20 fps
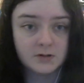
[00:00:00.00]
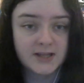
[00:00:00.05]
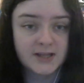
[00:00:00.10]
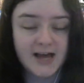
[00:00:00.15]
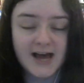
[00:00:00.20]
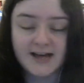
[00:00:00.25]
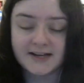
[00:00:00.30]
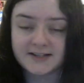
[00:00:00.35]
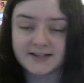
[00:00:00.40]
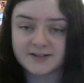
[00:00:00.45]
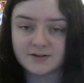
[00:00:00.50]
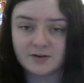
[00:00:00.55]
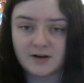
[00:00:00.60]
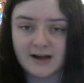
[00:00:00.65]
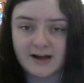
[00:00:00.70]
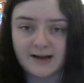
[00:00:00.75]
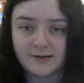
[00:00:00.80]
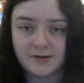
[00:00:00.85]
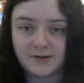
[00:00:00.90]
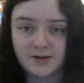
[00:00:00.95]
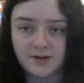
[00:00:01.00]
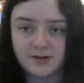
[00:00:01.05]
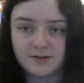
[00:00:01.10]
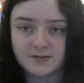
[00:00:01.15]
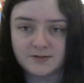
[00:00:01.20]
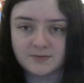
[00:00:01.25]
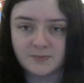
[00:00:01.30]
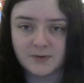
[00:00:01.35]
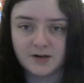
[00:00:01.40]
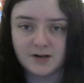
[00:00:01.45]
that is not how
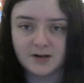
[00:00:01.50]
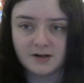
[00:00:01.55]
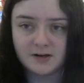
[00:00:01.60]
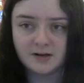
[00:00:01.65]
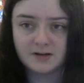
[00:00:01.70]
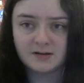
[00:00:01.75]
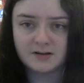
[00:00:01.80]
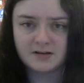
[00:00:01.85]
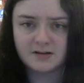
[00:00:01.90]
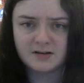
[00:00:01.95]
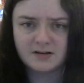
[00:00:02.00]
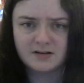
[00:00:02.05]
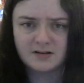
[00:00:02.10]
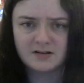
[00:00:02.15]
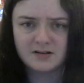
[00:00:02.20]
queues work